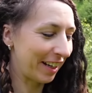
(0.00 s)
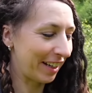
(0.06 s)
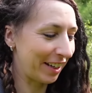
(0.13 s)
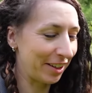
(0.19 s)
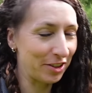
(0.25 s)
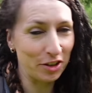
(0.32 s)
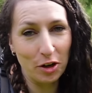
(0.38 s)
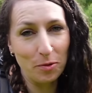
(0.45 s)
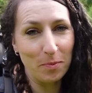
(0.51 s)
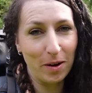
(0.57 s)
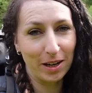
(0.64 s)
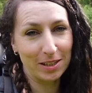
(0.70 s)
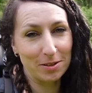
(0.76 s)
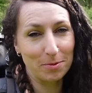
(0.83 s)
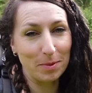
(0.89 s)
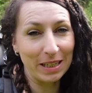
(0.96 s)
and I don't
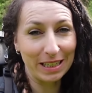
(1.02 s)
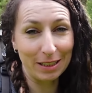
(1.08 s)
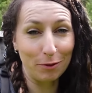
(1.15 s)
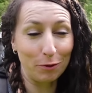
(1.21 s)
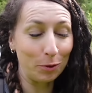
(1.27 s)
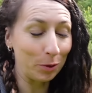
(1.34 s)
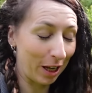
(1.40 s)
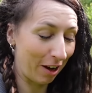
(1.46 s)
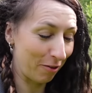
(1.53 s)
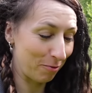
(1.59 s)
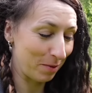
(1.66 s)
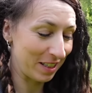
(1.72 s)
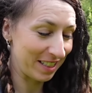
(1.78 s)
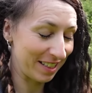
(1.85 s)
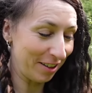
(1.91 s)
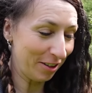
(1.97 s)
mind making a fool out of
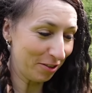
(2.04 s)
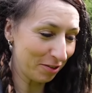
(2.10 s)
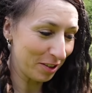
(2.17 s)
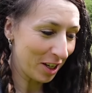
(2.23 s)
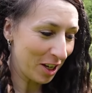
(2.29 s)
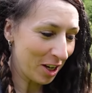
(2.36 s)
myself,